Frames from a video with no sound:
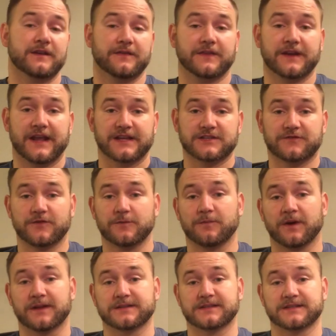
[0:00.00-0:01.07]
the next few
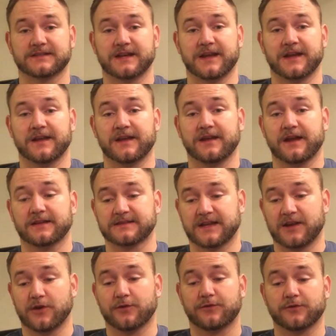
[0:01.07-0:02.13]
months as I, as I
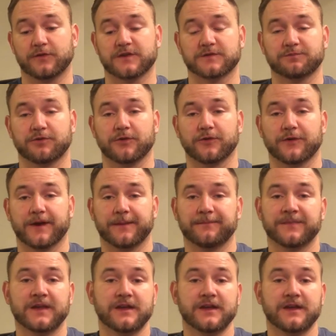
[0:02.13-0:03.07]
go through this program.